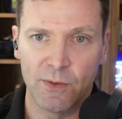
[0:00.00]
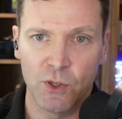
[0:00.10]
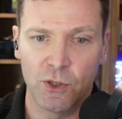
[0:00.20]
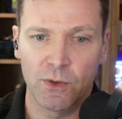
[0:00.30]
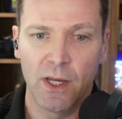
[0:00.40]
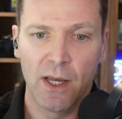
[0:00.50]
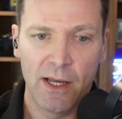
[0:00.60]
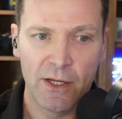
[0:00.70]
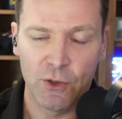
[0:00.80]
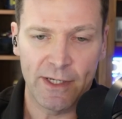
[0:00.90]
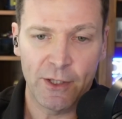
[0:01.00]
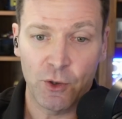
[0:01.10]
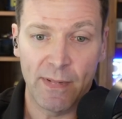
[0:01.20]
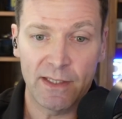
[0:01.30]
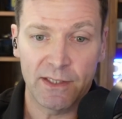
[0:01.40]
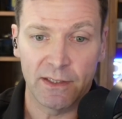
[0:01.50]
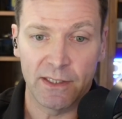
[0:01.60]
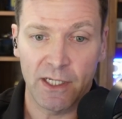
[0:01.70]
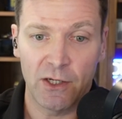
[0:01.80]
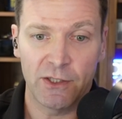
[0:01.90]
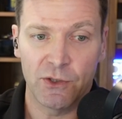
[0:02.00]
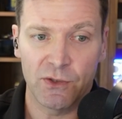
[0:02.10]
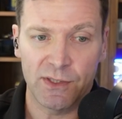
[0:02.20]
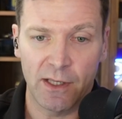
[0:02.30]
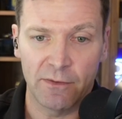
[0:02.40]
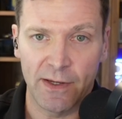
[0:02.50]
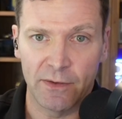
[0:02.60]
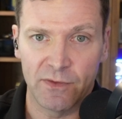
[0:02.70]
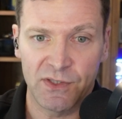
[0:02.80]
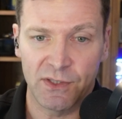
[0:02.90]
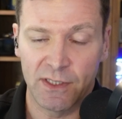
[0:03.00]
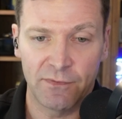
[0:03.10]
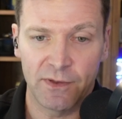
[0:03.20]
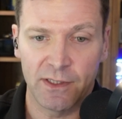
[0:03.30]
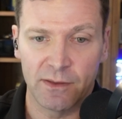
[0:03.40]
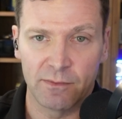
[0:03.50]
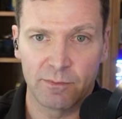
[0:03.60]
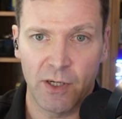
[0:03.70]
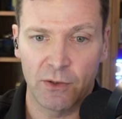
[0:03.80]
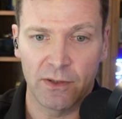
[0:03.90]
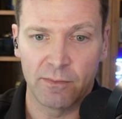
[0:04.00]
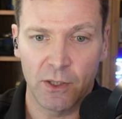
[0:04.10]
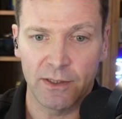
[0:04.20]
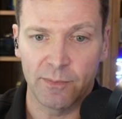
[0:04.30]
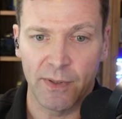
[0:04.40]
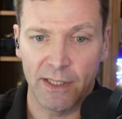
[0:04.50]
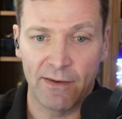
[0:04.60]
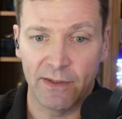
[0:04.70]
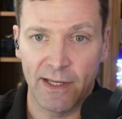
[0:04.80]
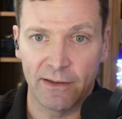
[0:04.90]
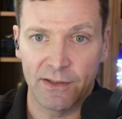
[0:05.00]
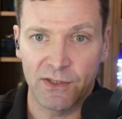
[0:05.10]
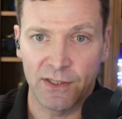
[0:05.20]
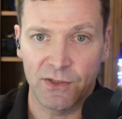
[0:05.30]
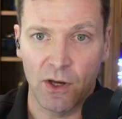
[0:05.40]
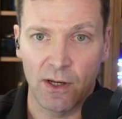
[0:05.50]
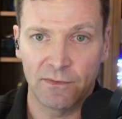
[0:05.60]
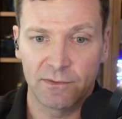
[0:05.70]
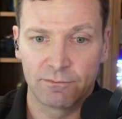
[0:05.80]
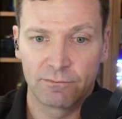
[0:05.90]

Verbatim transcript: You're you're incrementally cutting yourself out of a significant part of the market by having L S As okay. off.